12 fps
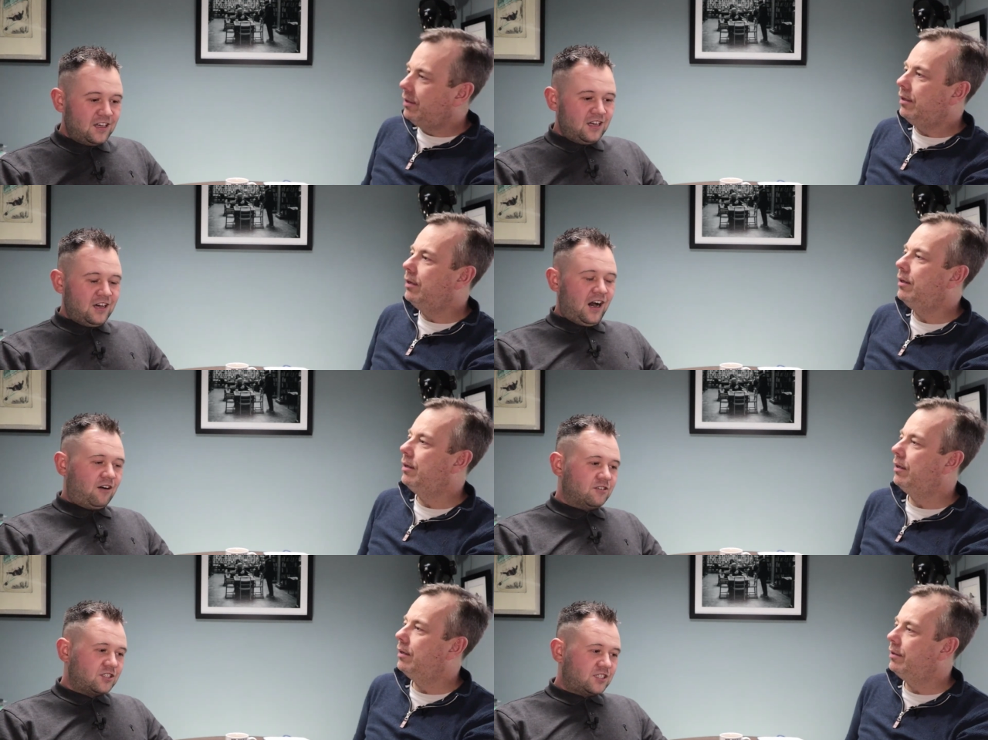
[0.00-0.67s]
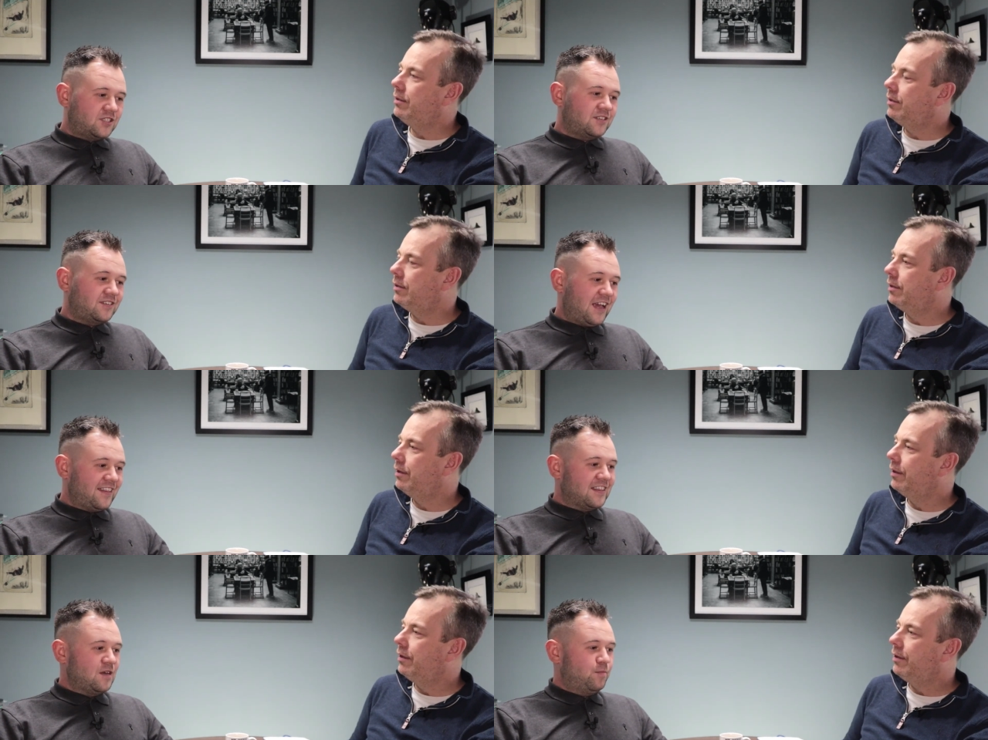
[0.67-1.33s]
Speaker 1: I was
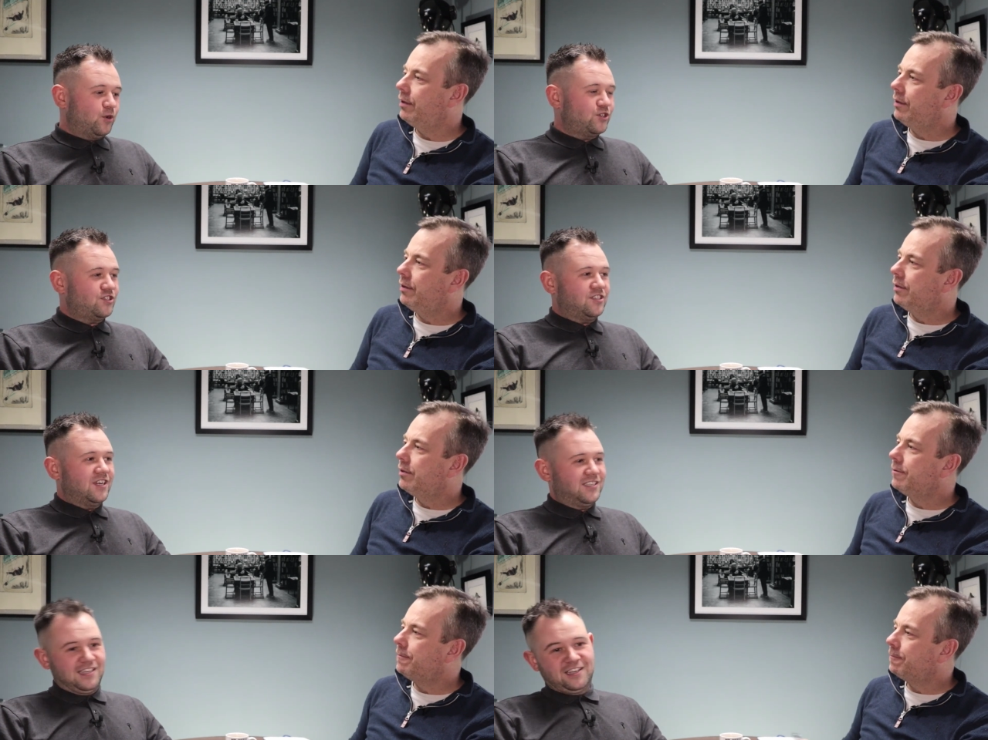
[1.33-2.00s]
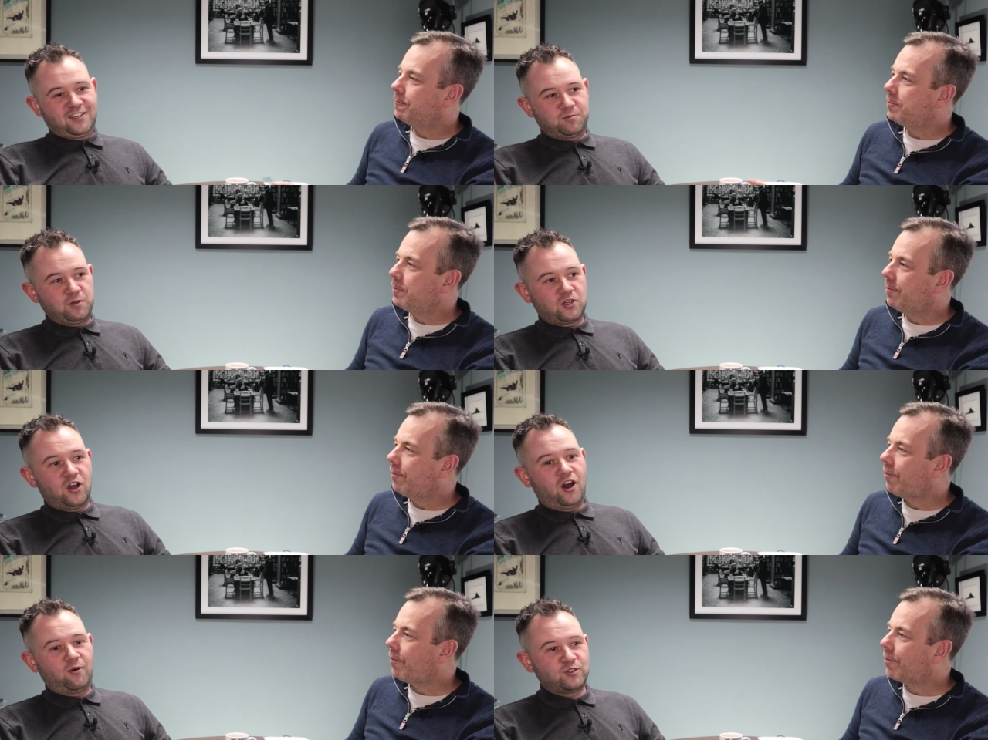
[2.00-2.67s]
getting the bus the other day because my
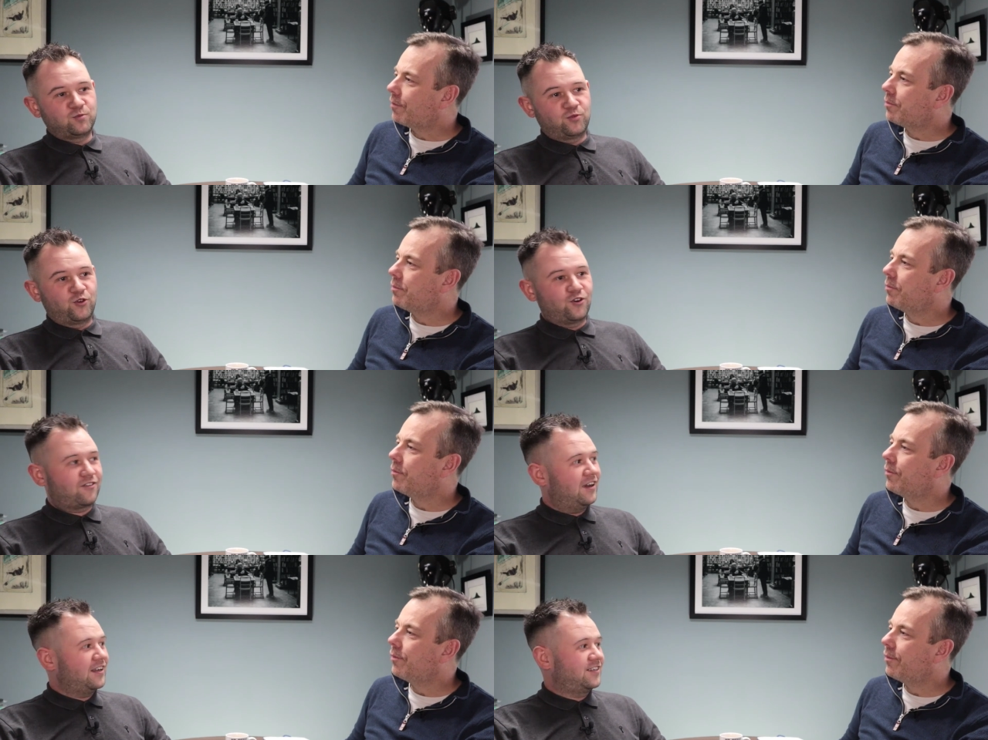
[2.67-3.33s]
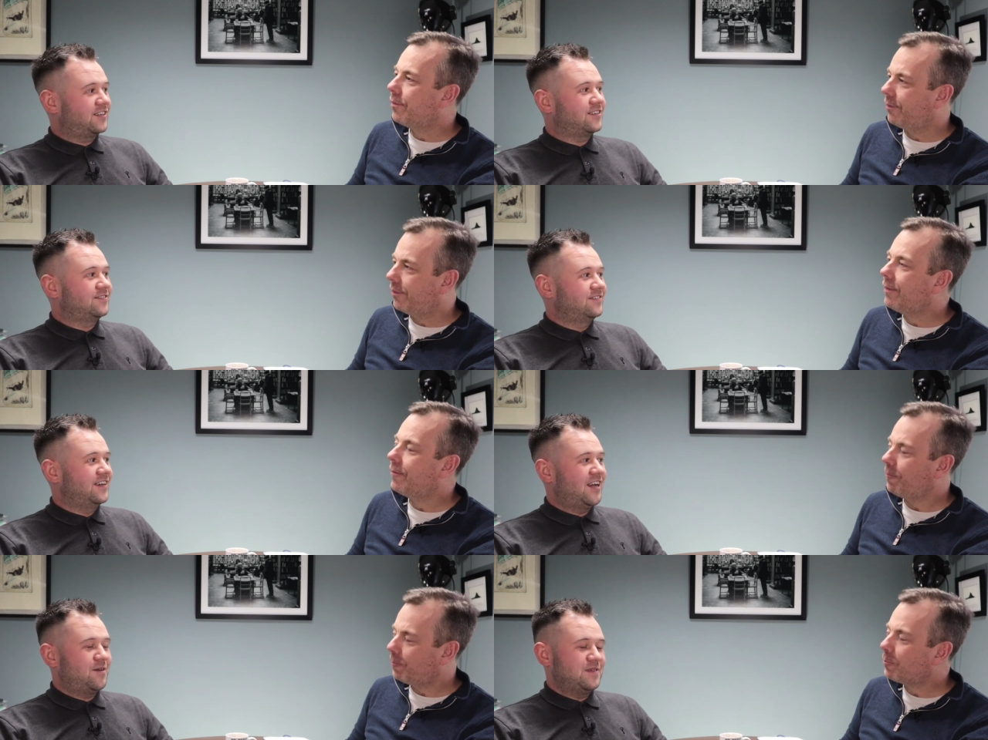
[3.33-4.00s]
car was broke, right?
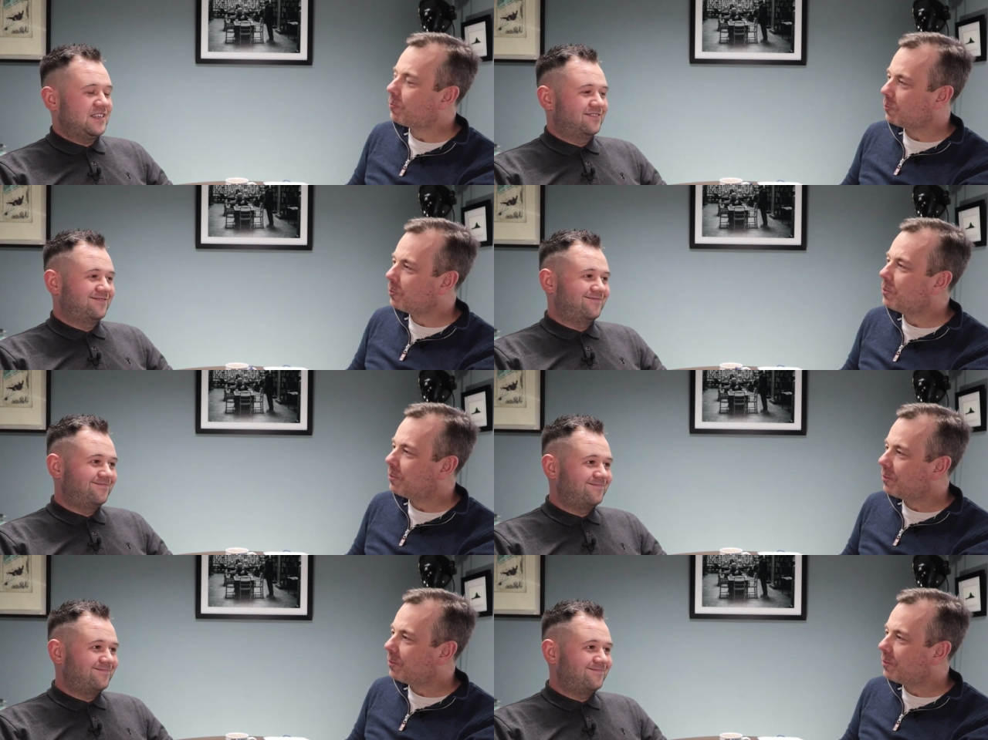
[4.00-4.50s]
And I mean,